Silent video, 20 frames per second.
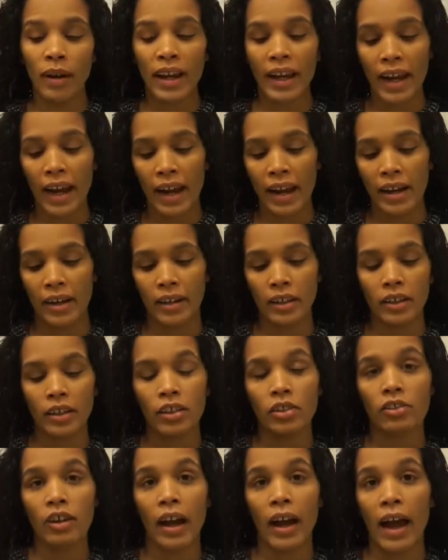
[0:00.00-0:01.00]
my
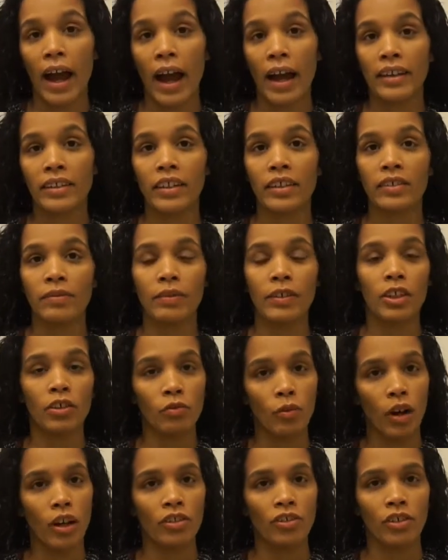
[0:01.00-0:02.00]
hair, so I just finished
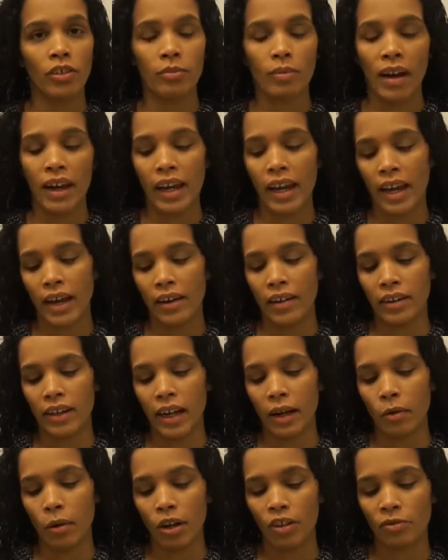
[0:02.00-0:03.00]
washing my hair, and
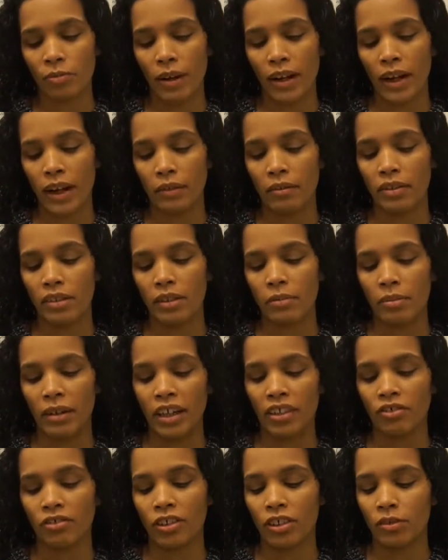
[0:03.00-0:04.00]
I wash my hair with the
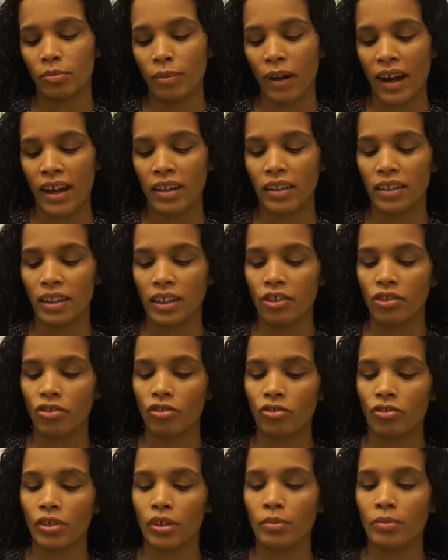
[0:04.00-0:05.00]
MATRIX BIOLAGE
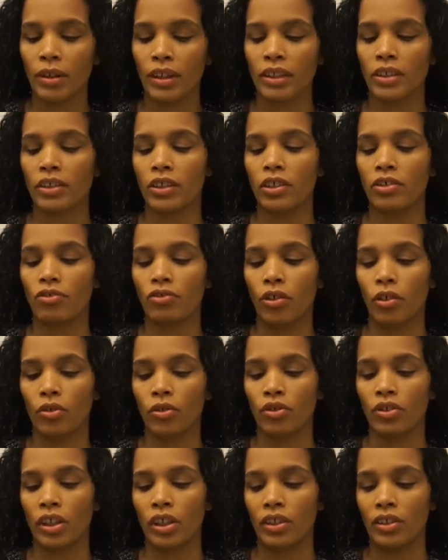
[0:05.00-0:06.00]
3Butter
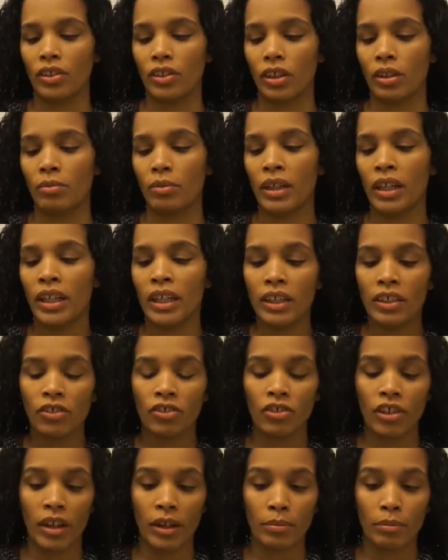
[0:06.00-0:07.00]
Control System
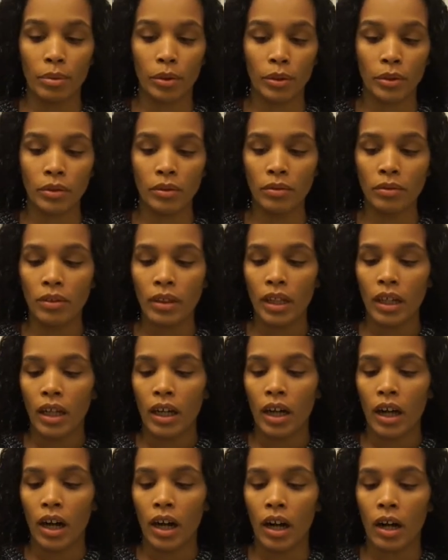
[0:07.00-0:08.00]
Shampoo.
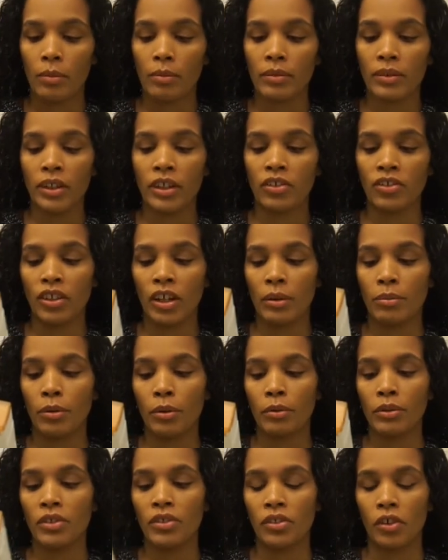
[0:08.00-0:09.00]
The
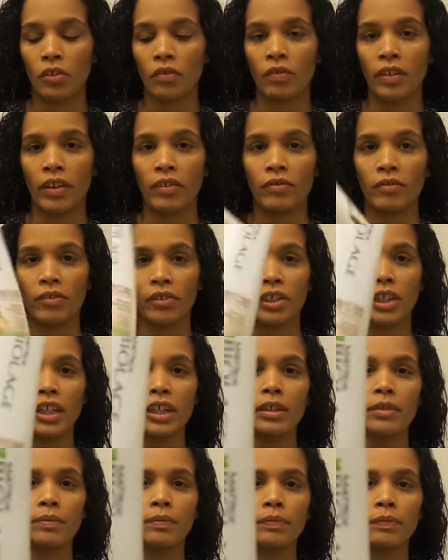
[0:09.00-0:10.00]
shampoo is sulfate
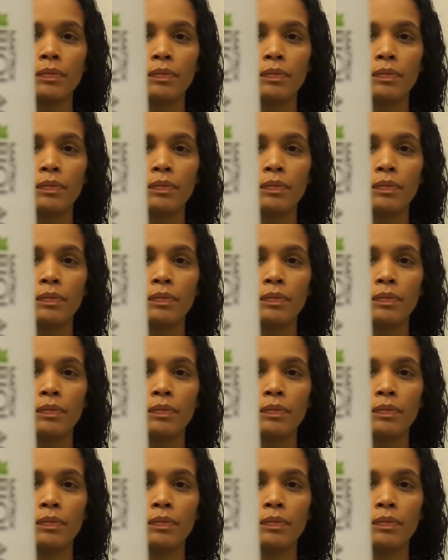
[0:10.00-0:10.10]
free.